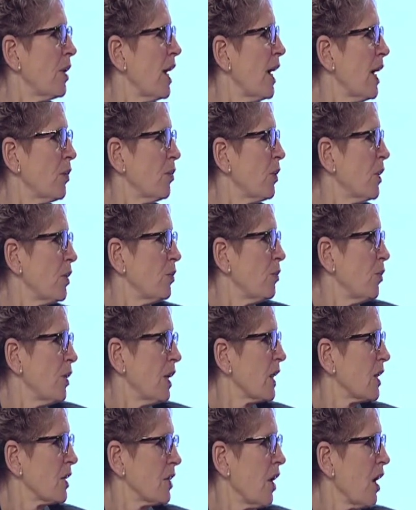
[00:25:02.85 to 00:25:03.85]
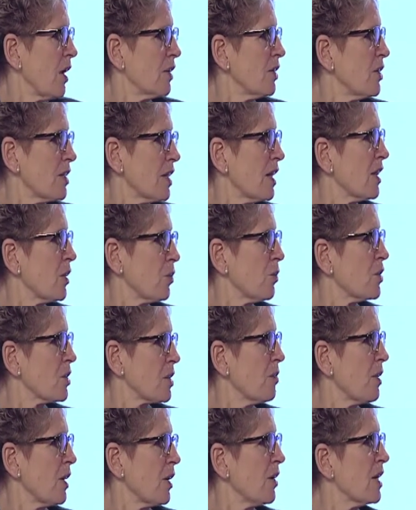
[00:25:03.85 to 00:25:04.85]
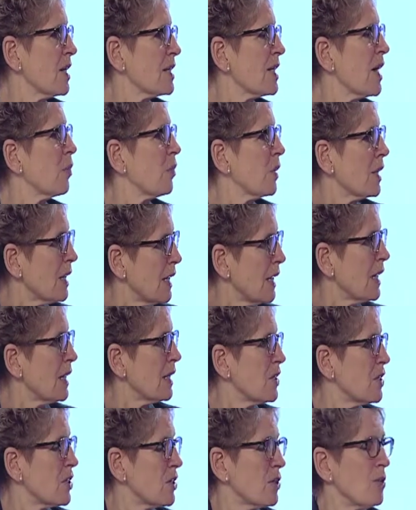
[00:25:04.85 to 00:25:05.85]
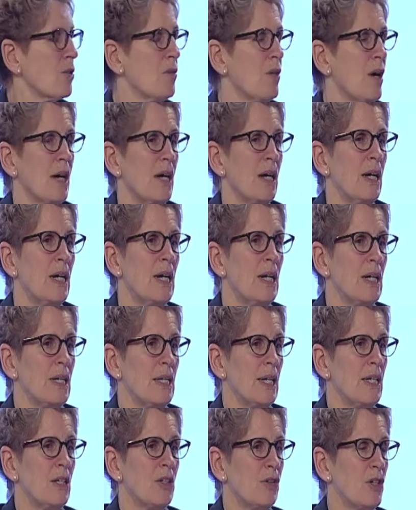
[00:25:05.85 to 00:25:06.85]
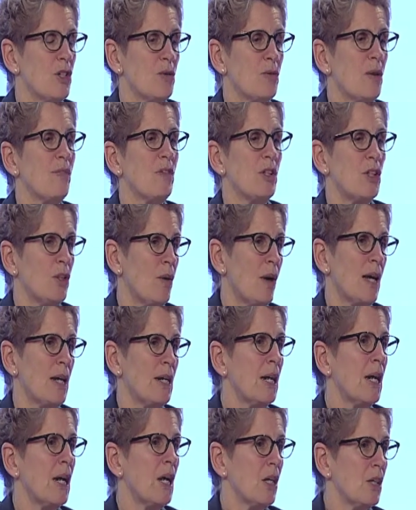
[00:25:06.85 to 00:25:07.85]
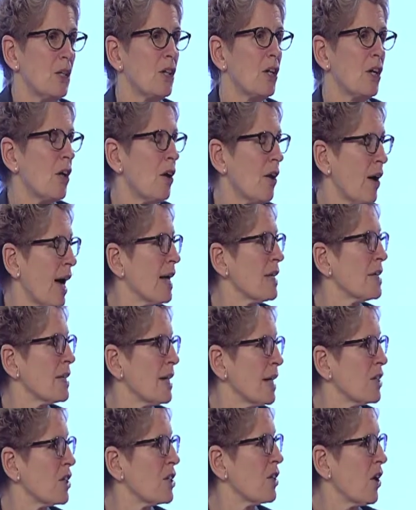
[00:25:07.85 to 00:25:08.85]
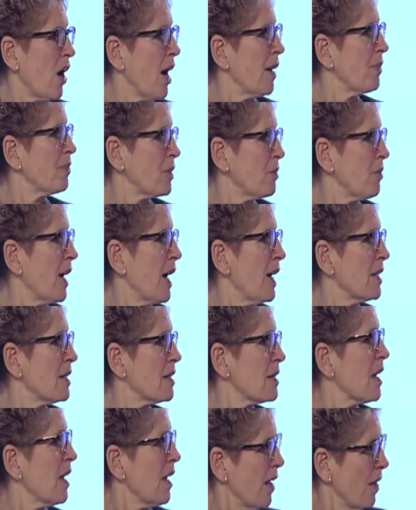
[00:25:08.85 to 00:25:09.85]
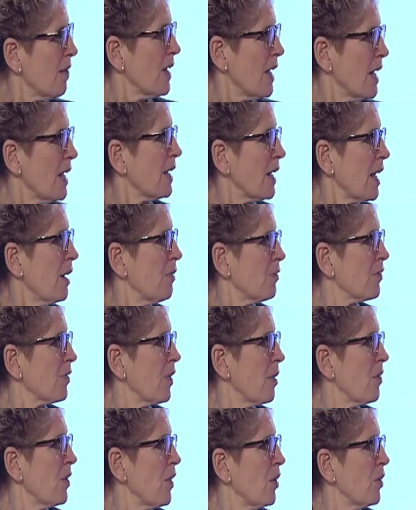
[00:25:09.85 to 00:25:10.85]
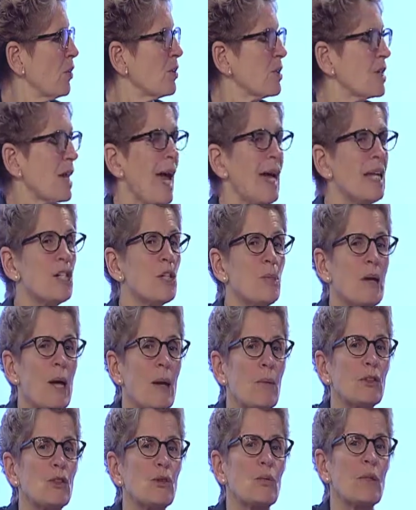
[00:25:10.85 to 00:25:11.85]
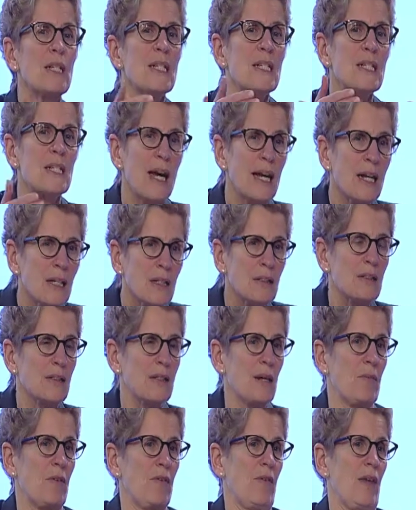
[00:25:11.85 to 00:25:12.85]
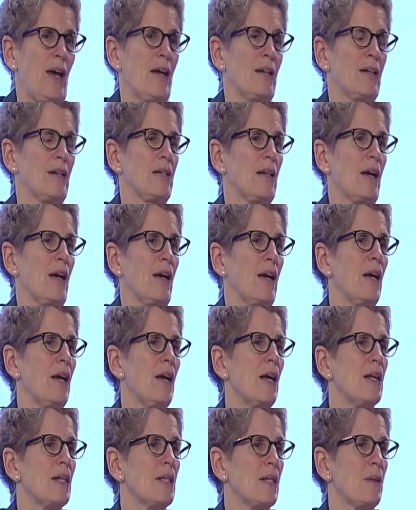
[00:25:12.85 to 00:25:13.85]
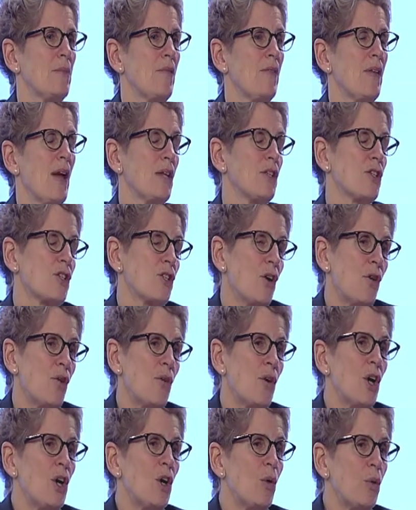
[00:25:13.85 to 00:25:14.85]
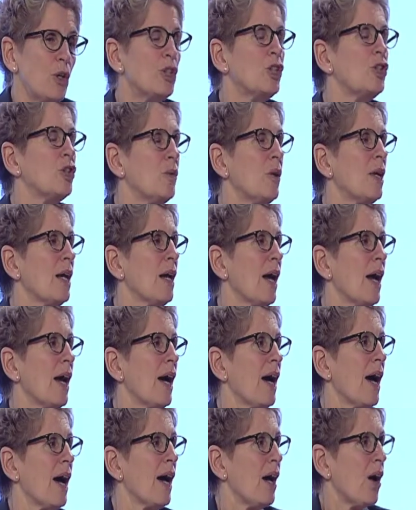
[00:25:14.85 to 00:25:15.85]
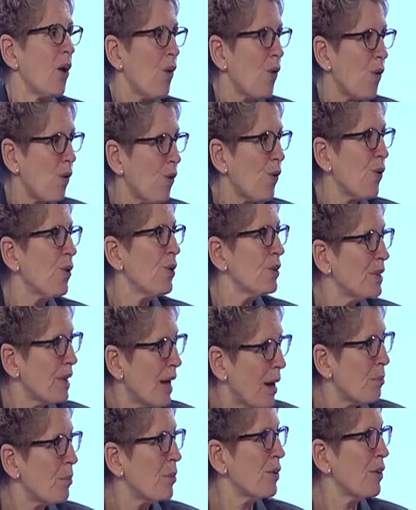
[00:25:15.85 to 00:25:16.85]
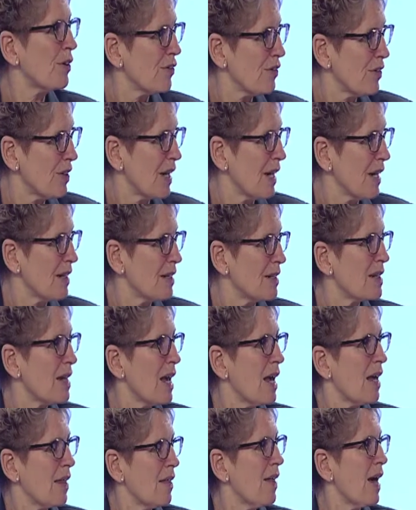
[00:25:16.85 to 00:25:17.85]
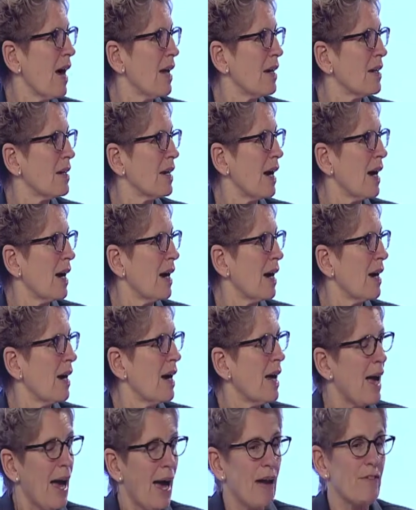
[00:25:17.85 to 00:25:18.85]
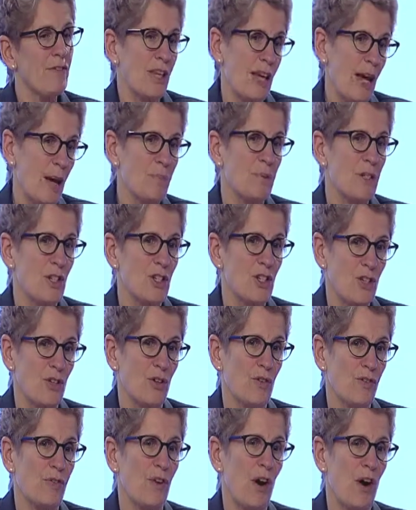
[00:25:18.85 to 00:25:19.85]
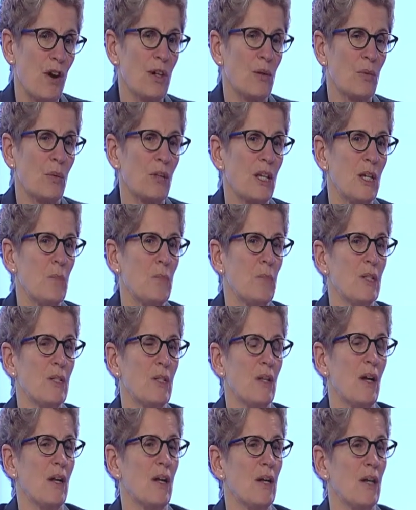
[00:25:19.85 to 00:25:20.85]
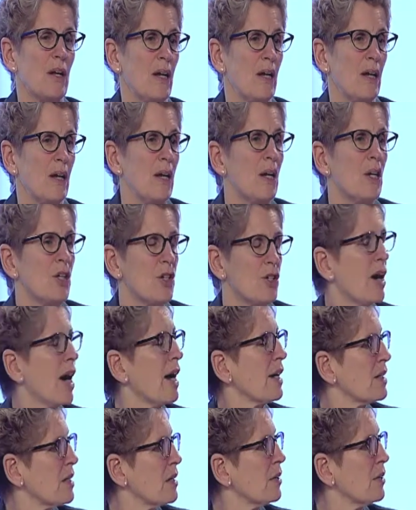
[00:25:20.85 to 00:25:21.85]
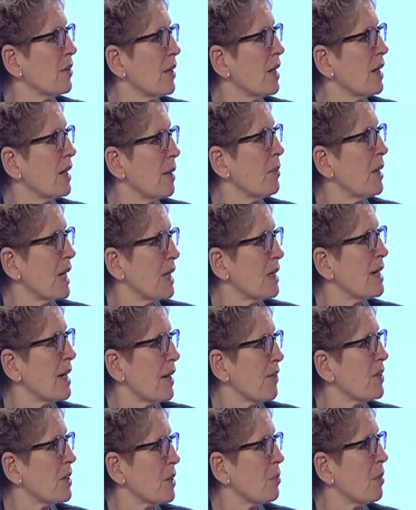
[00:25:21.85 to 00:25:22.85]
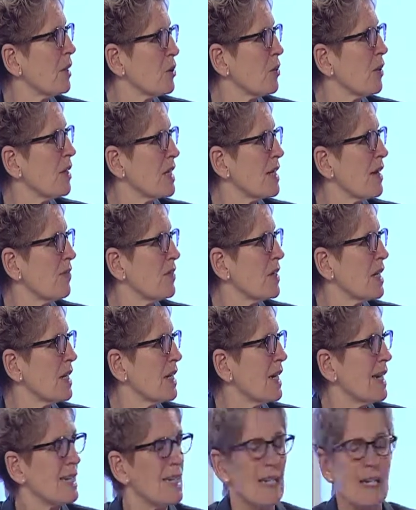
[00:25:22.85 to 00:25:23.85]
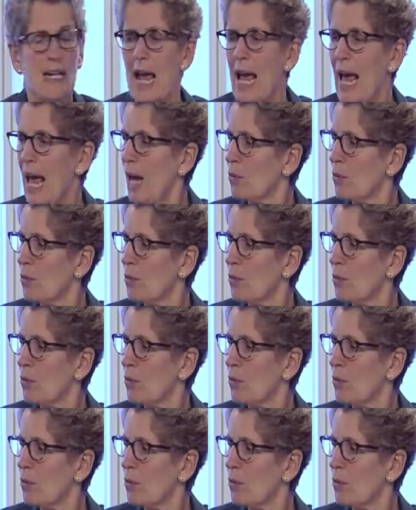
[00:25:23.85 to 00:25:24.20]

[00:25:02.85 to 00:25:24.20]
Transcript: Uh, we, we acknowledged that there were some areas that we needed to, uh, to increase revenue. And and look at our assets to optimize the income from those and to be able to recycle some of that. Uh, some of that. So we're doing a whole number of things that uh, have kept us so far and will keep us on uh, track to eliminate the deficit by 2017-18.